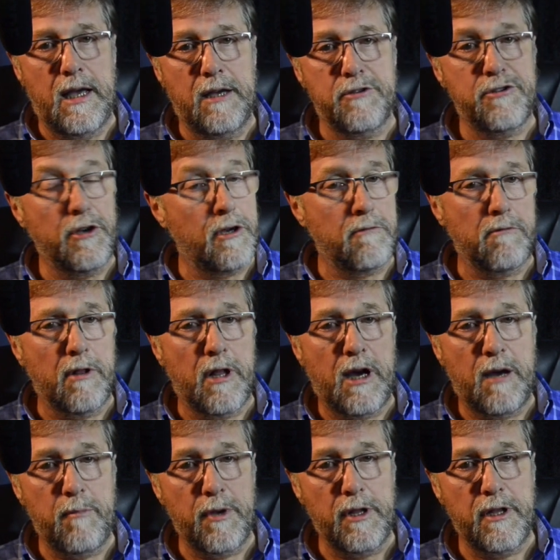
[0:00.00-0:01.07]
circuit
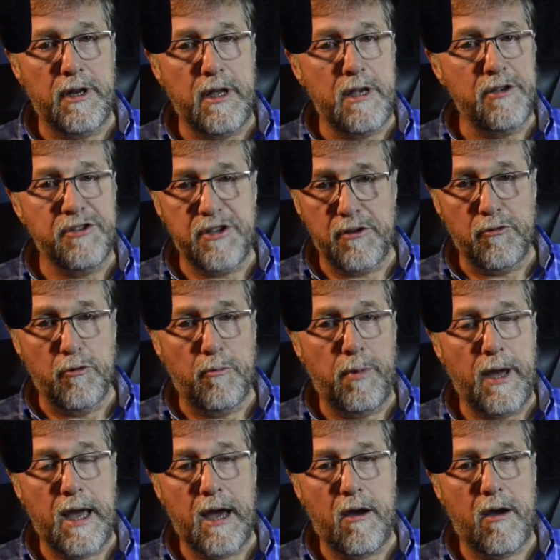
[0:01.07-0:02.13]
reliability, signal
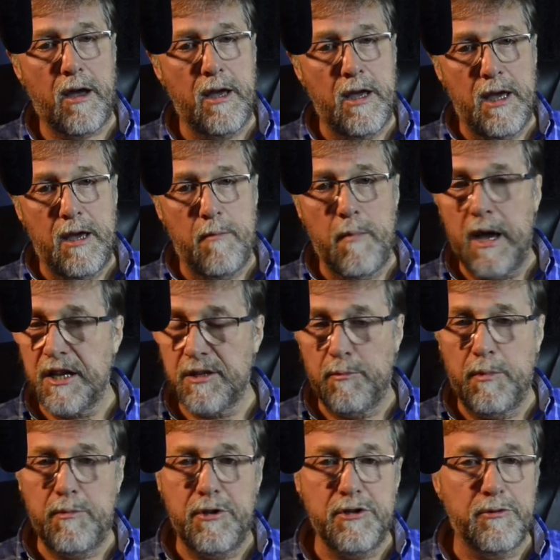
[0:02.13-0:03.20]
power,
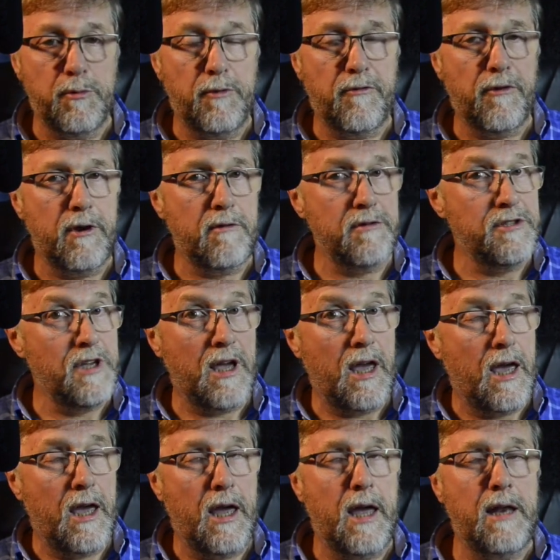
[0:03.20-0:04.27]
maximum usable frequency,
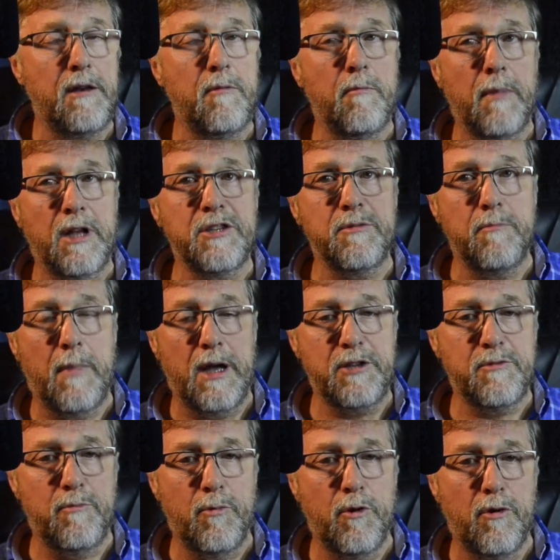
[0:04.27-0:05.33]
and much,
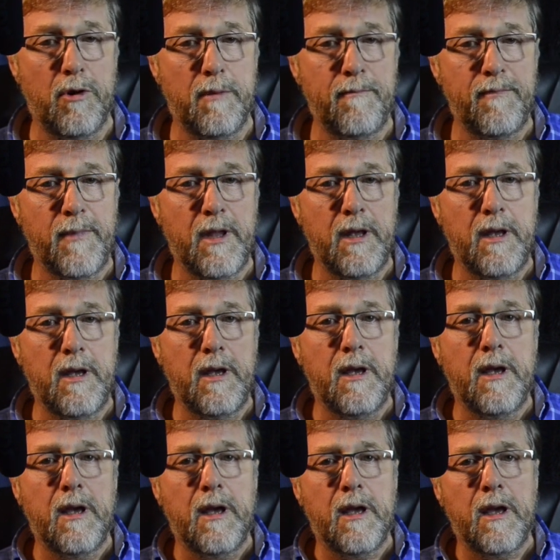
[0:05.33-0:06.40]
much more.
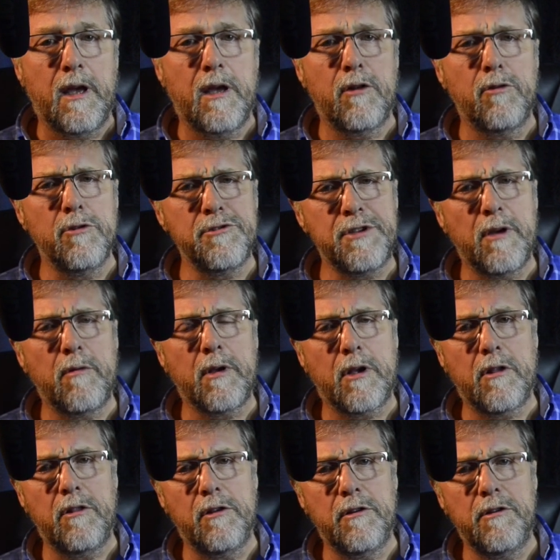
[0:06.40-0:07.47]
It also
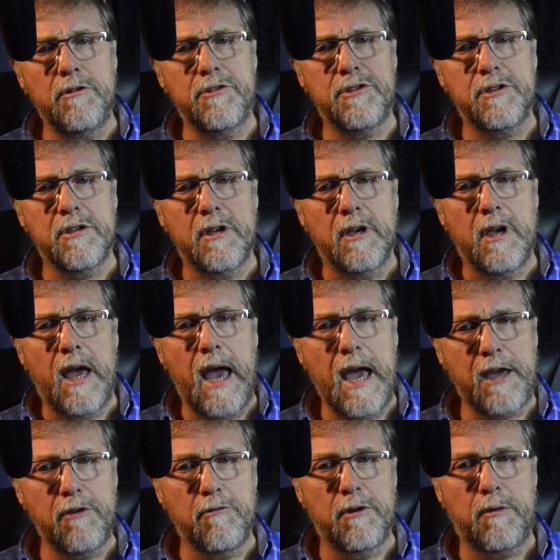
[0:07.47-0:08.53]
includes
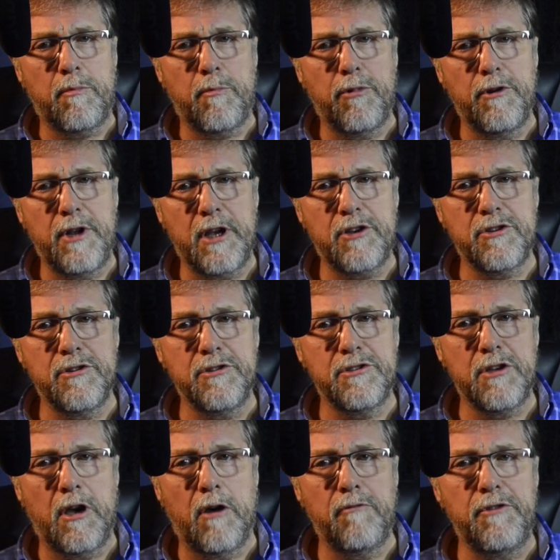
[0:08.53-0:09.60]
accurate
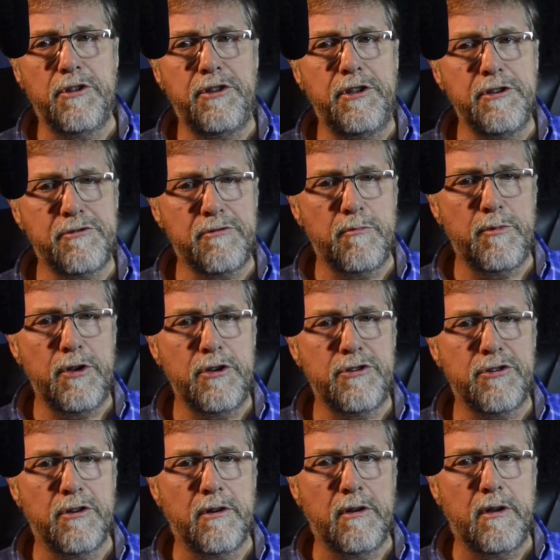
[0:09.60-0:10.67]
predictions of the
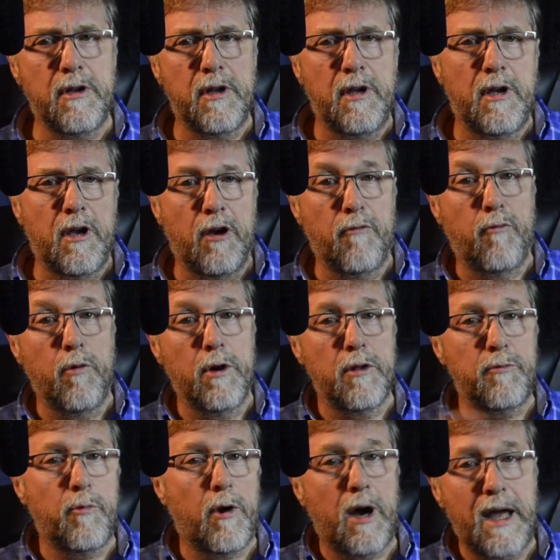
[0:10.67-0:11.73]
distribution of
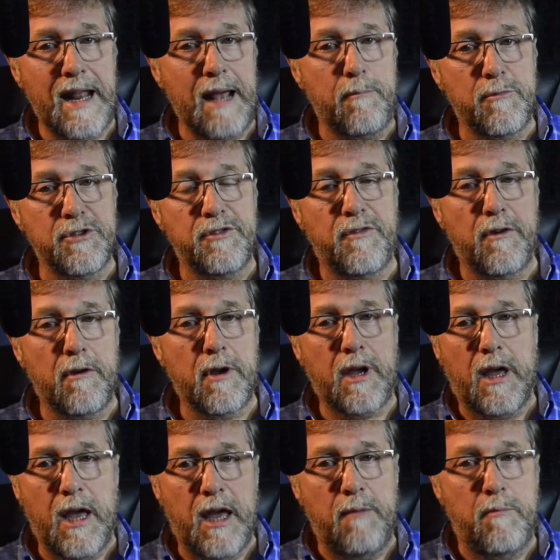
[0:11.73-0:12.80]
worldwide
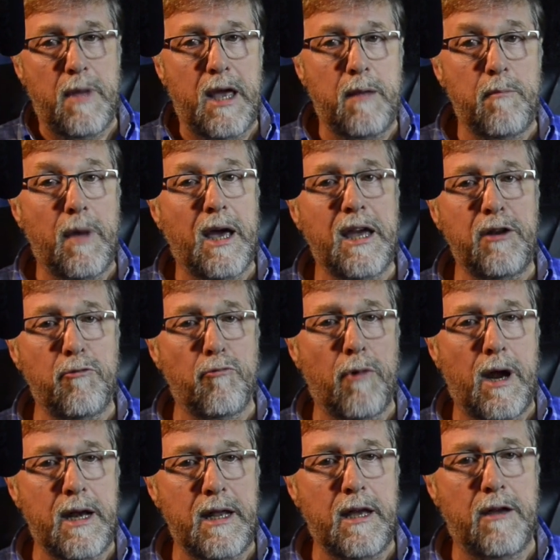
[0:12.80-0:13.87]
atmospheric and man-made
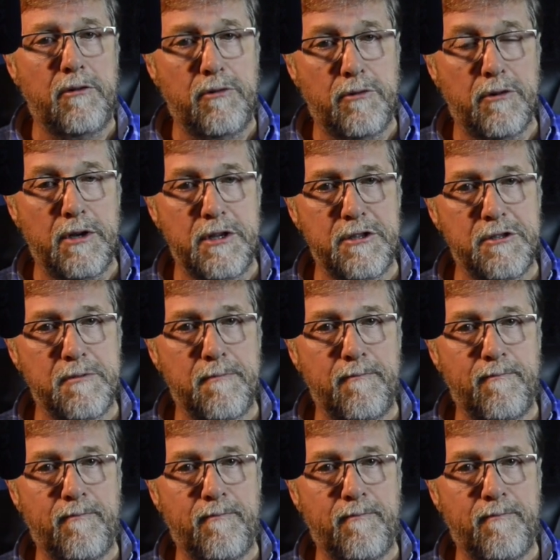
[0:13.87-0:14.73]
radio noise.